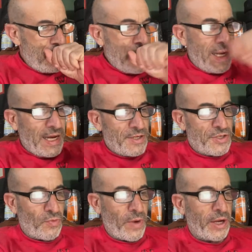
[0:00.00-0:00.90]
I got
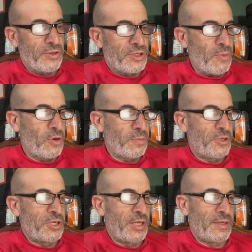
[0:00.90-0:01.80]
just regular smoke
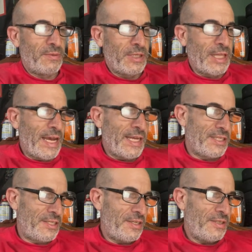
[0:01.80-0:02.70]
machine
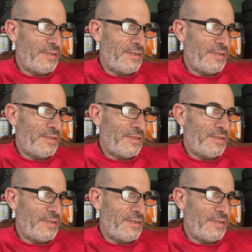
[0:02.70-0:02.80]
glass.